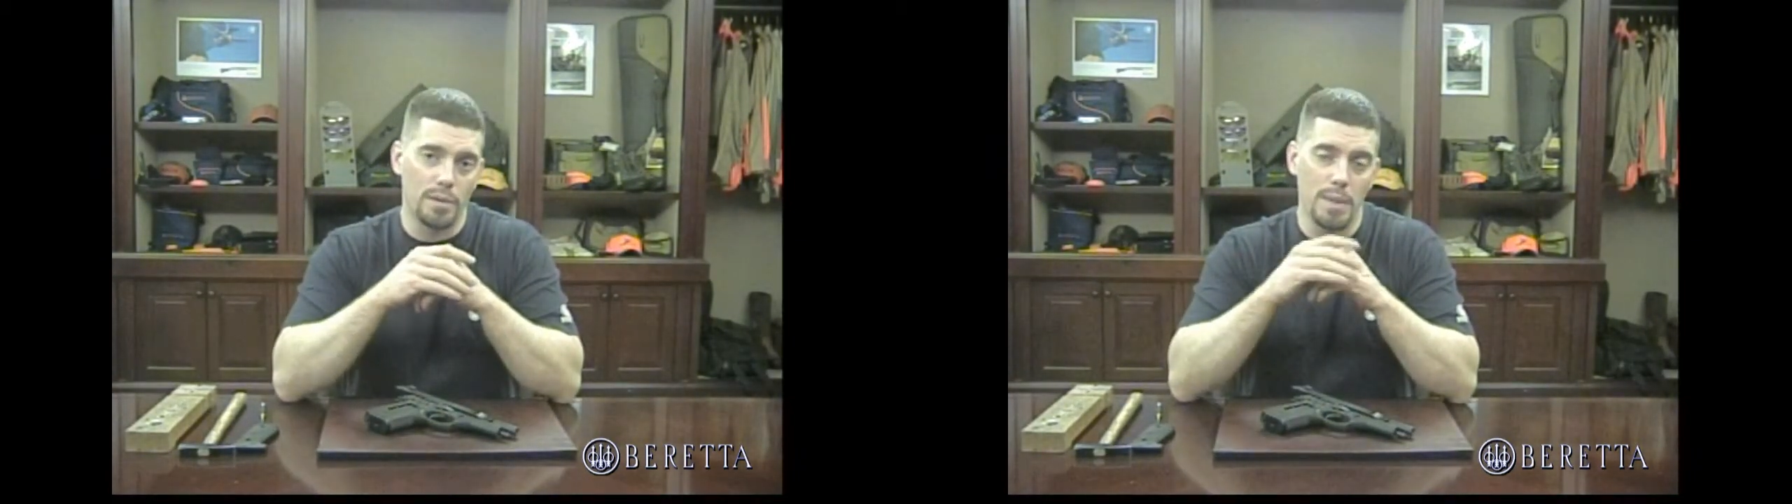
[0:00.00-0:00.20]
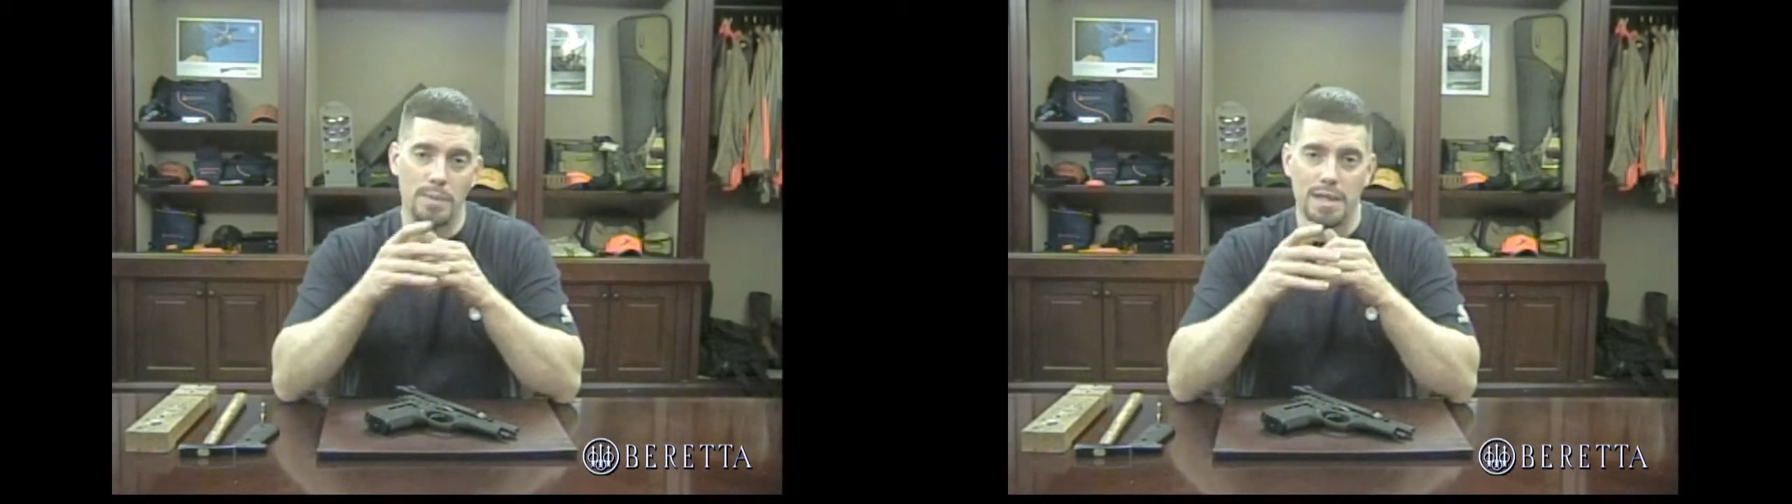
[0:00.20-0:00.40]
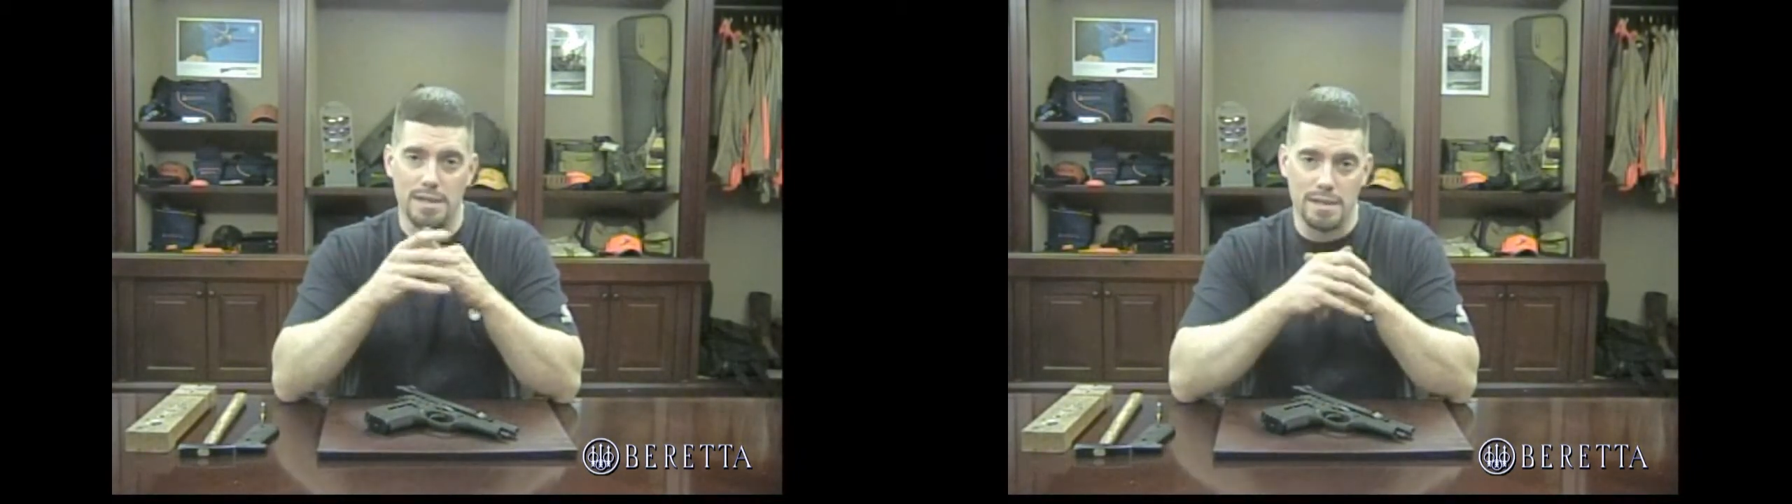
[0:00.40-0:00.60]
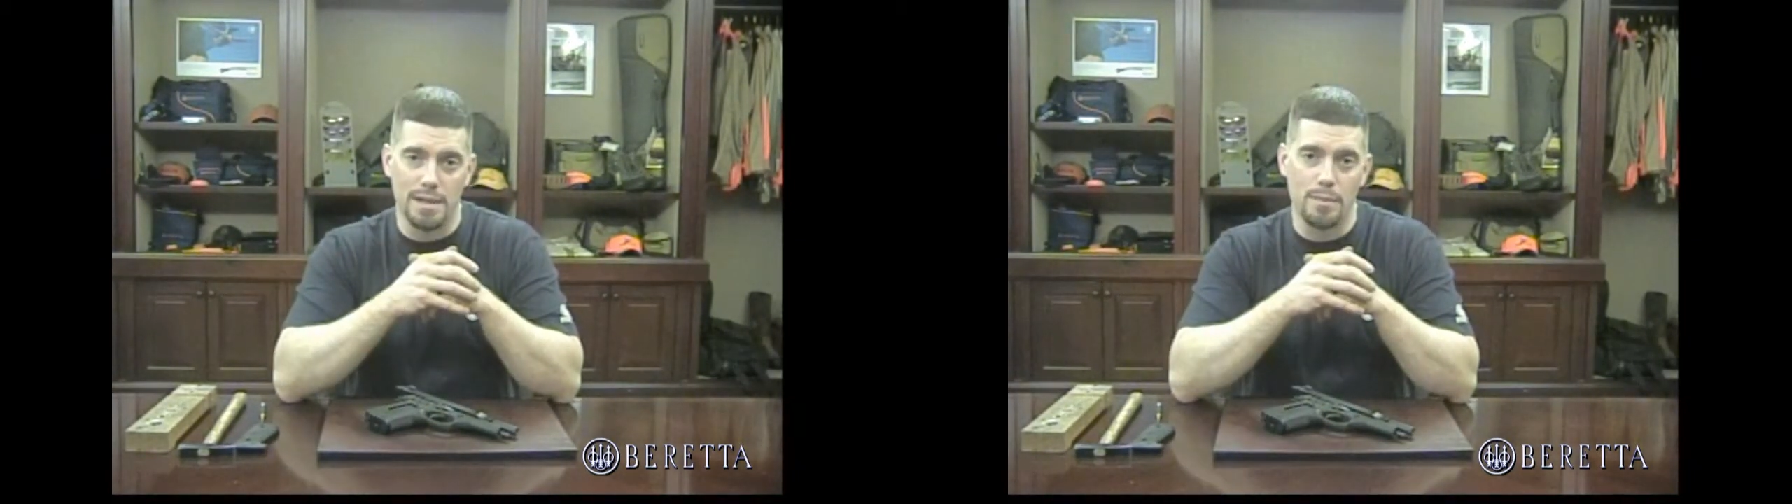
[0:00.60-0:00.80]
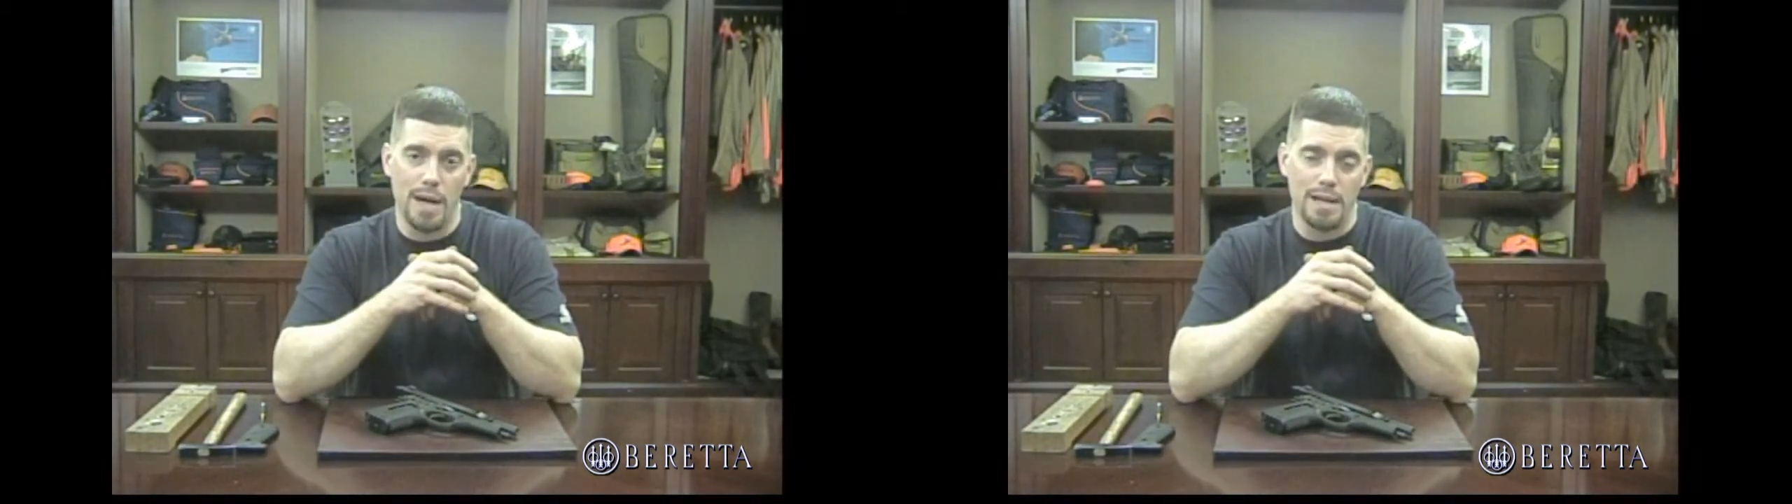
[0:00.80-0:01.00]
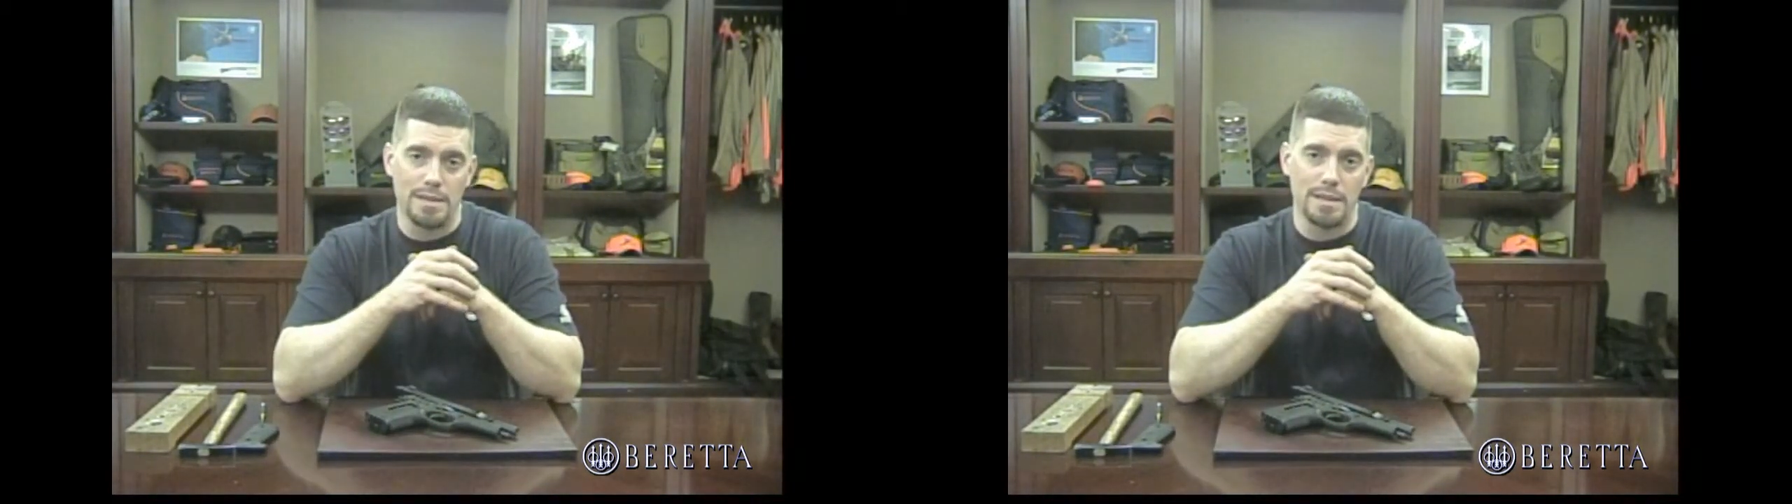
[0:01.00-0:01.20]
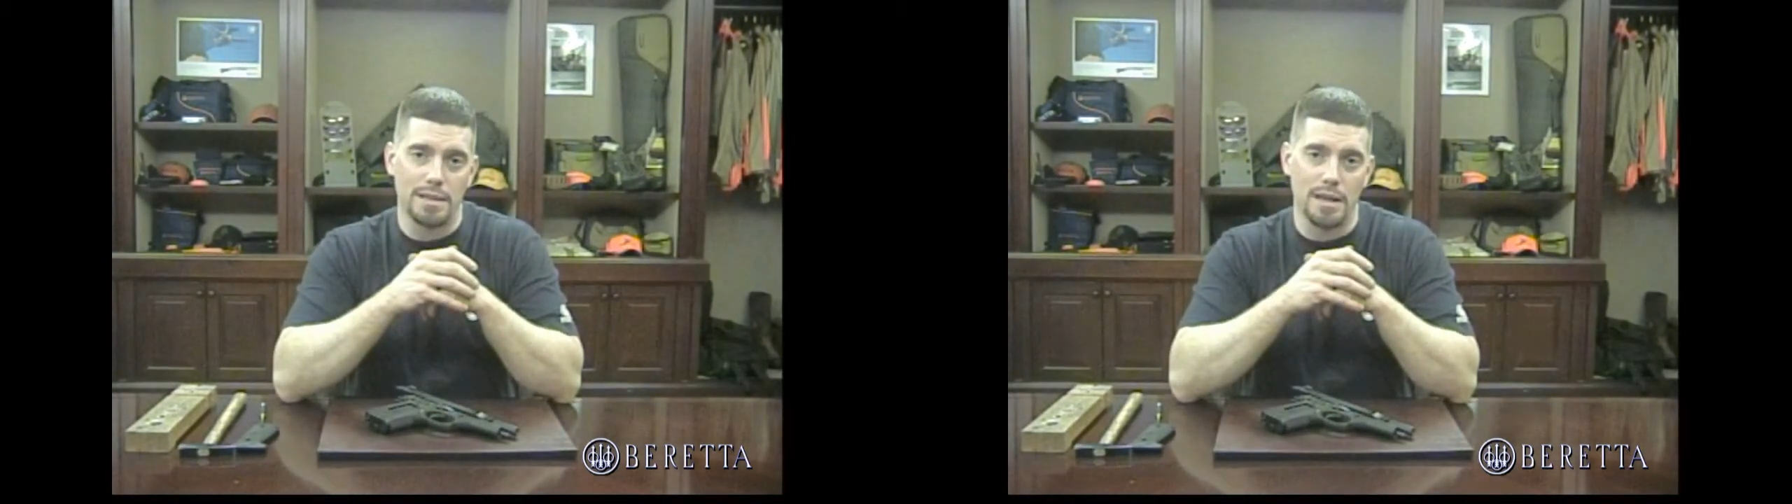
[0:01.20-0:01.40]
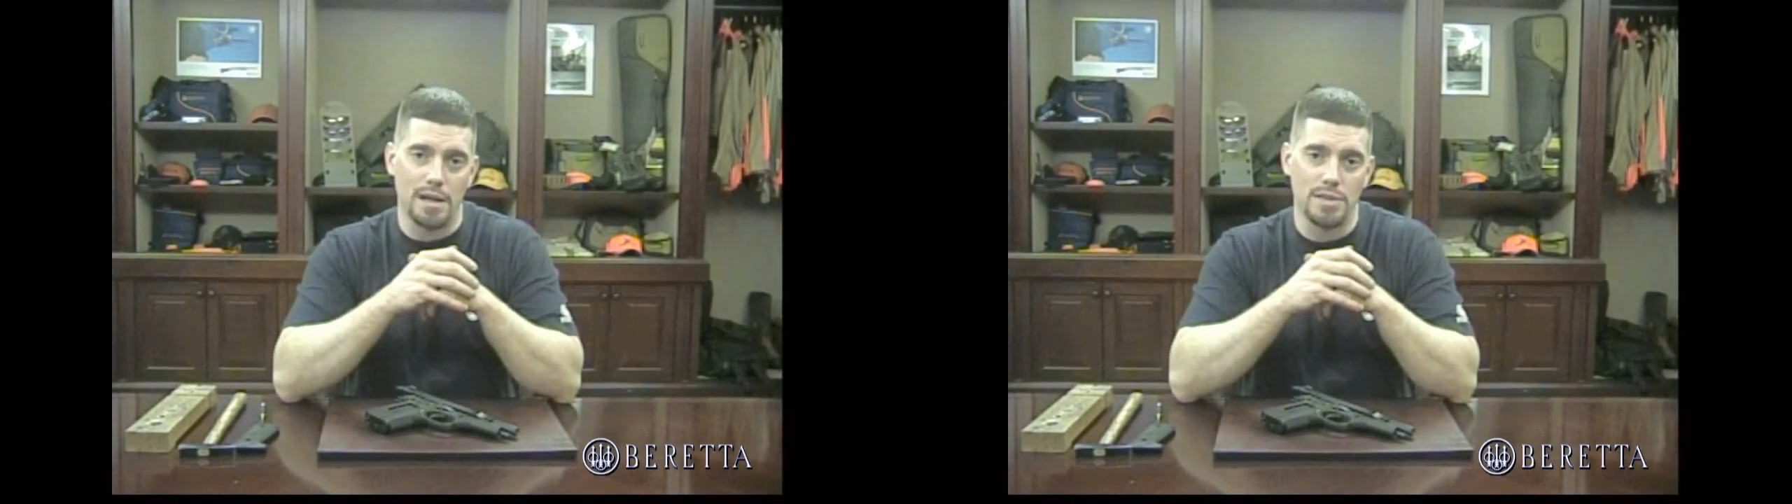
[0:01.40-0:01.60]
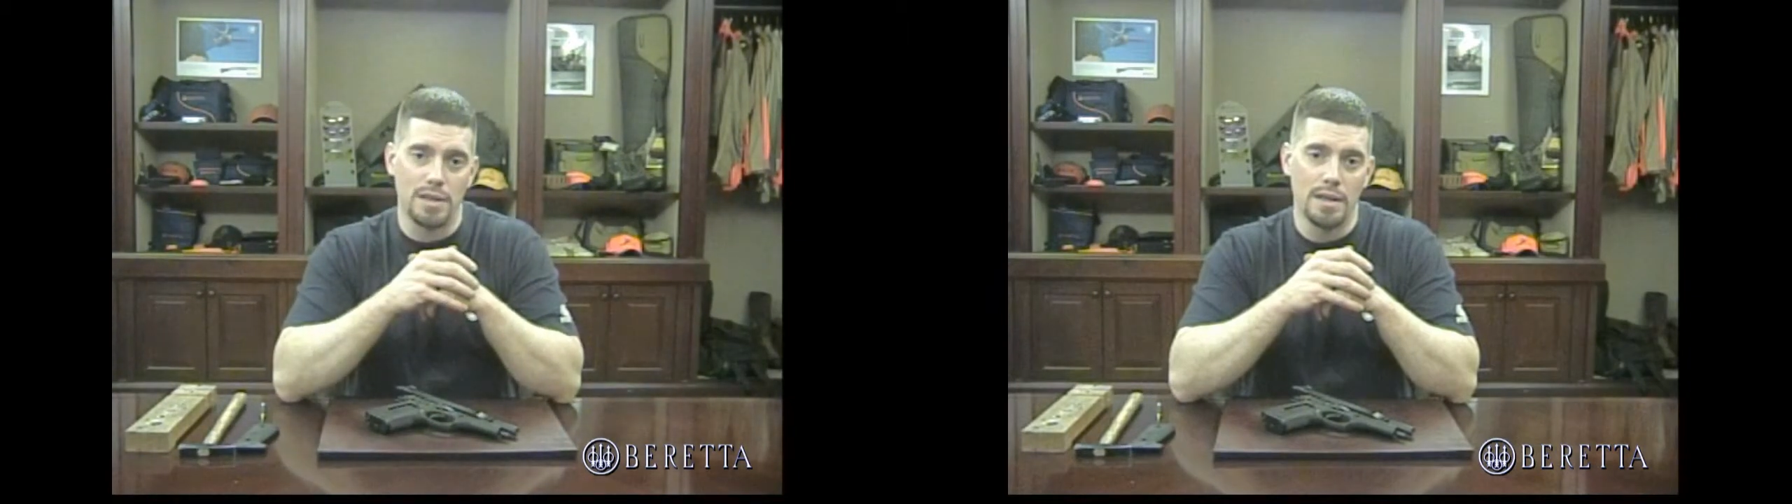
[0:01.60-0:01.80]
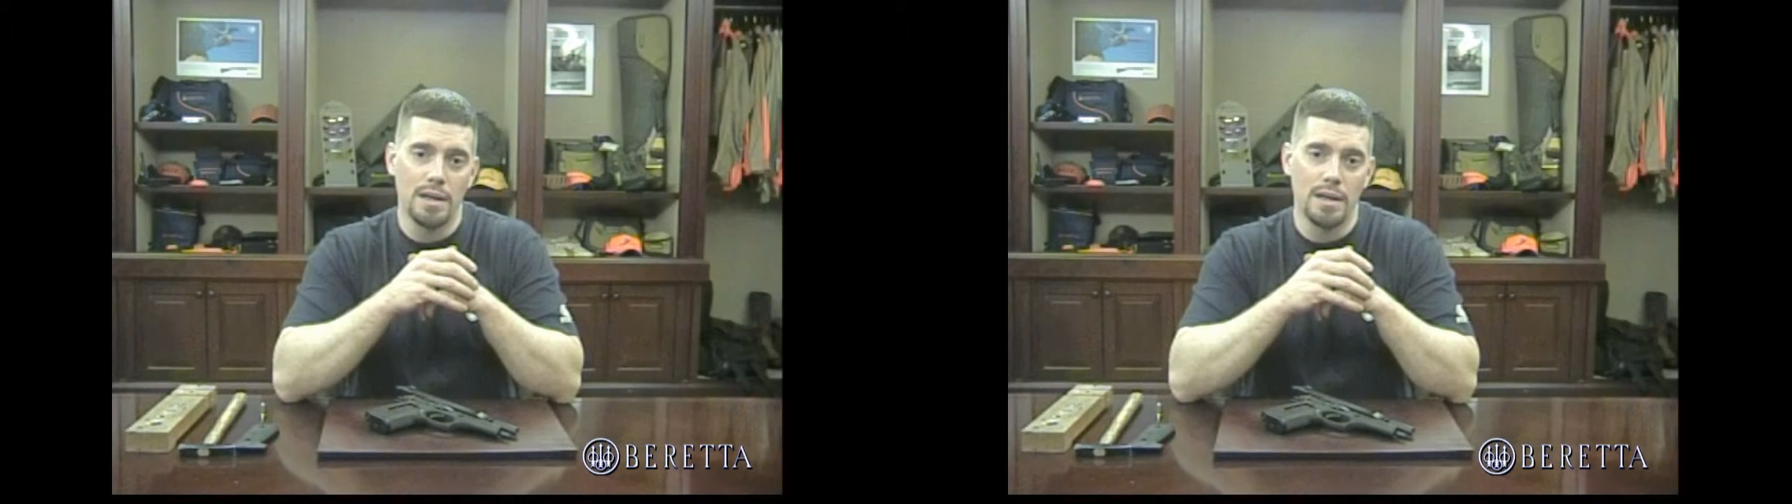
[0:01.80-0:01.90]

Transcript: maybe an extended magazine catch.